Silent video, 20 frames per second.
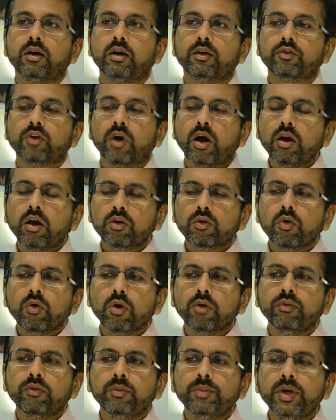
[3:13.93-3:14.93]
So our
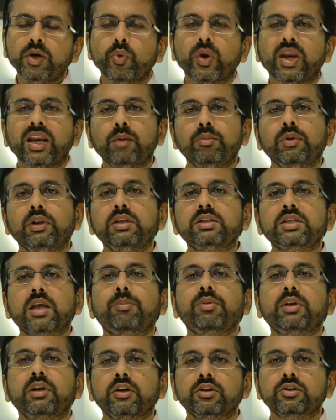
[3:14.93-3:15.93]
role will be to enable these
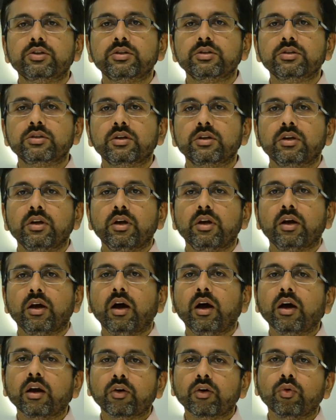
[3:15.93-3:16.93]
applications.
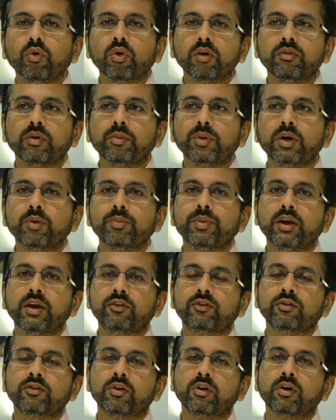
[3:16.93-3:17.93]
Our role will be to
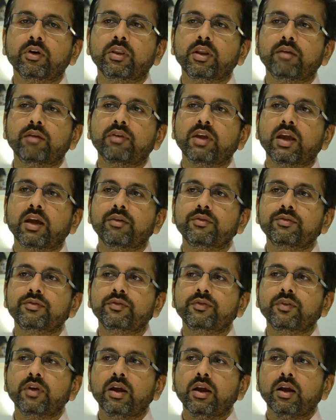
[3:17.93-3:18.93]
make sure that we
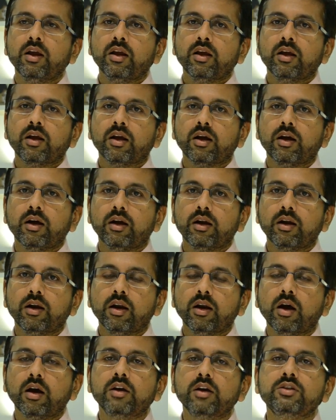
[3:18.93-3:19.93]
have
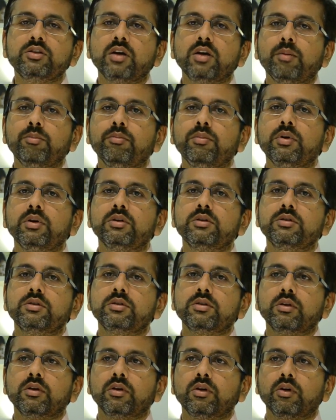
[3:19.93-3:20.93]
large
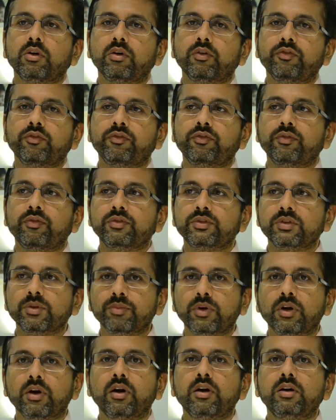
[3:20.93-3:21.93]
numbers of
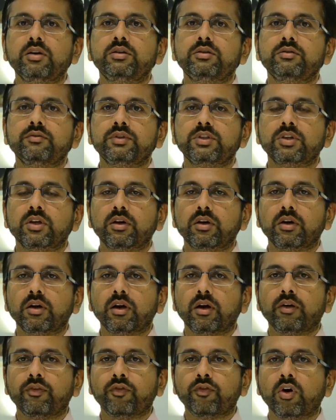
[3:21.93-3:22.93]
SIM cards which are
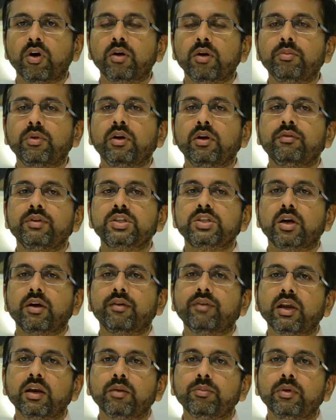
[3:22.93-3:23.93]
affordable, which are
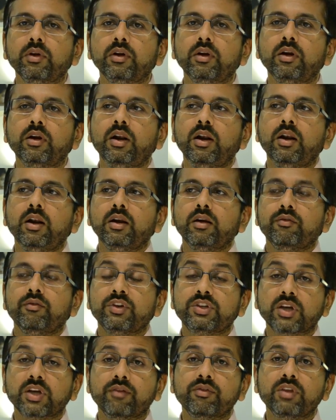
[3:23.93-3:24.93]
available,
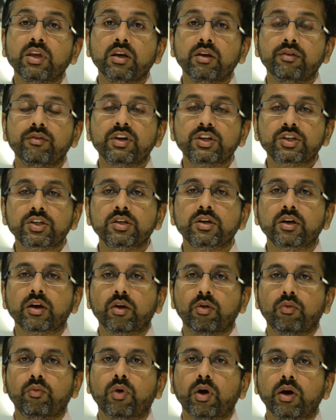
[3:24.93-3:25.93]
which have the innovation
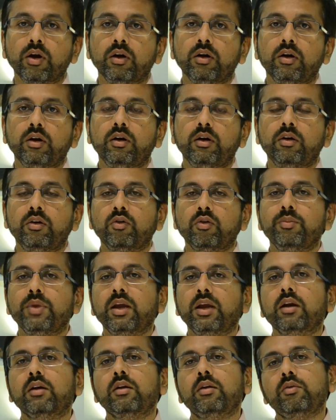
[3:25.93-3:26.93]
required to
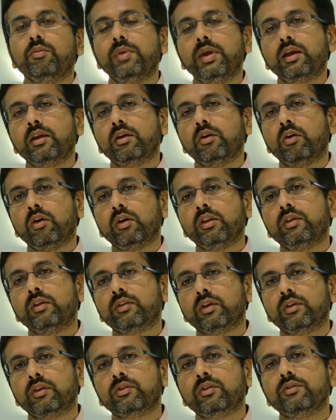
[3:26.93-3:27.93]
make all
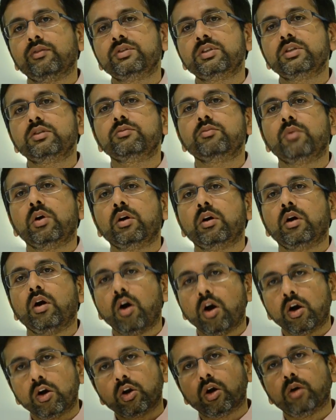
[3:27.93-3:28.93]
these other services
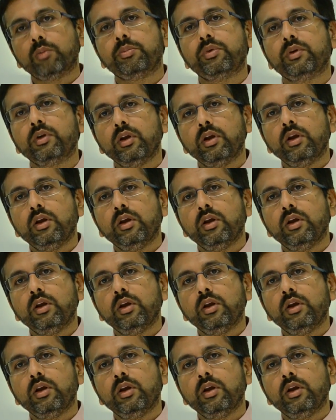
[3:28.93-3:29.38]
work on top.